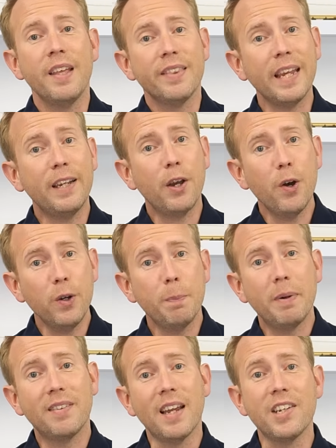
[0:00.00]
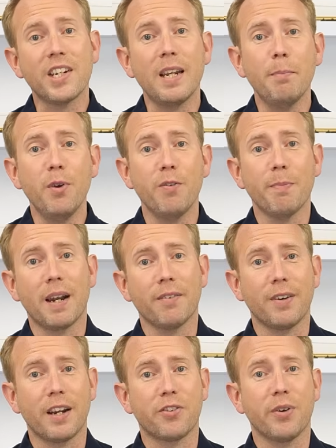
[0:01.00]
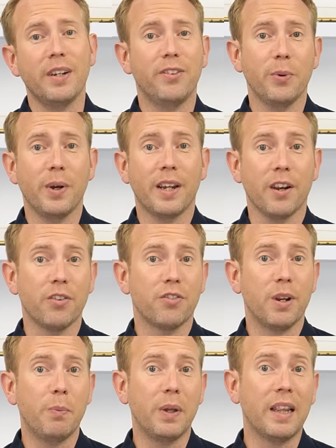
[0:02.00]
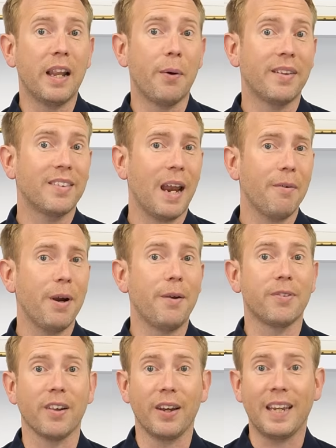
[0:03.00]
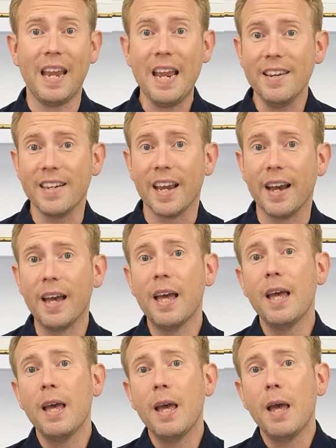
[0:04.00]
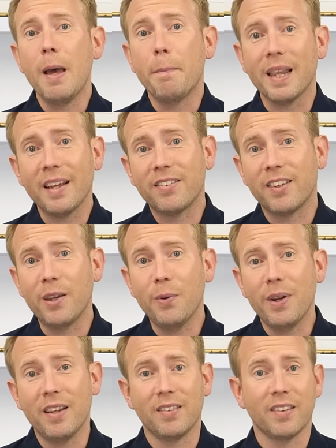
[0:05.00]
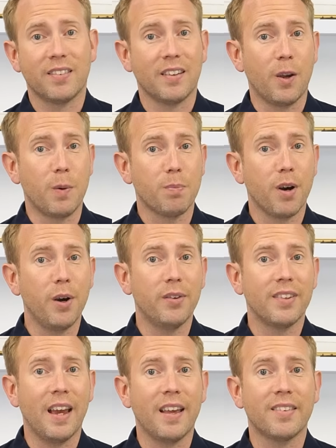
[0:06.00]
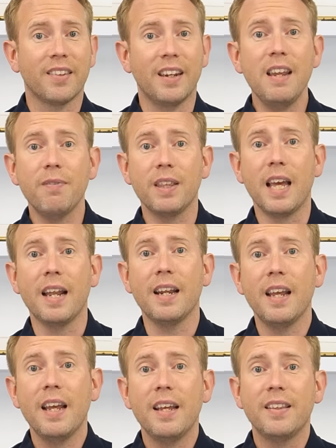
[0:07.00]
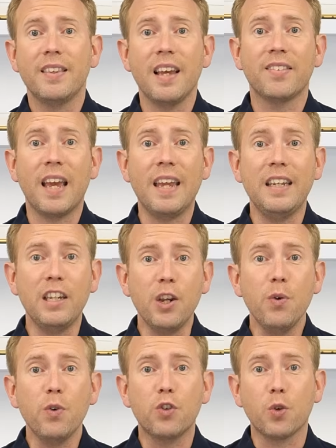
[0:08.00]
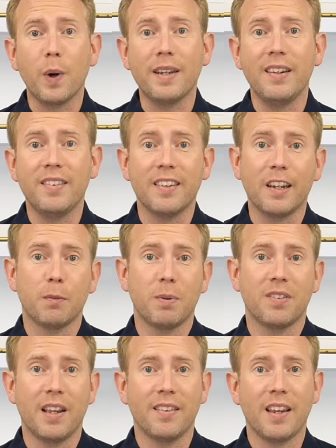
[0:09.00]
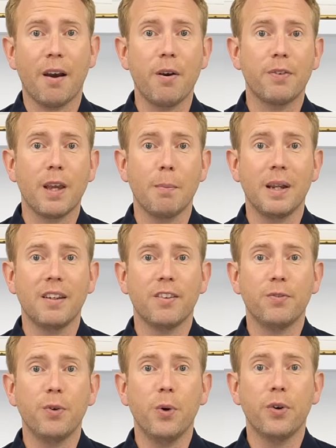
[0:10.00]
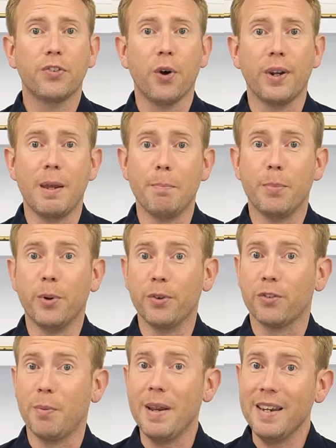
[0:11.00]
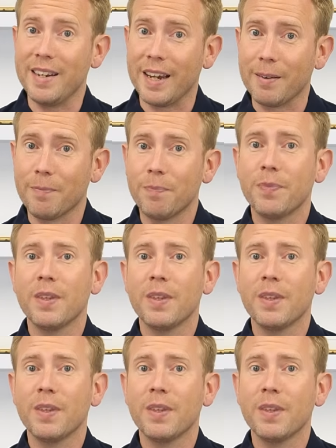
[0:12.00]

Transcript: They could potentially move manufacturing to a country with lower tariffs like India, but that too is a slow process. And even then, there's a new 26% tariff coming into force on imports from India.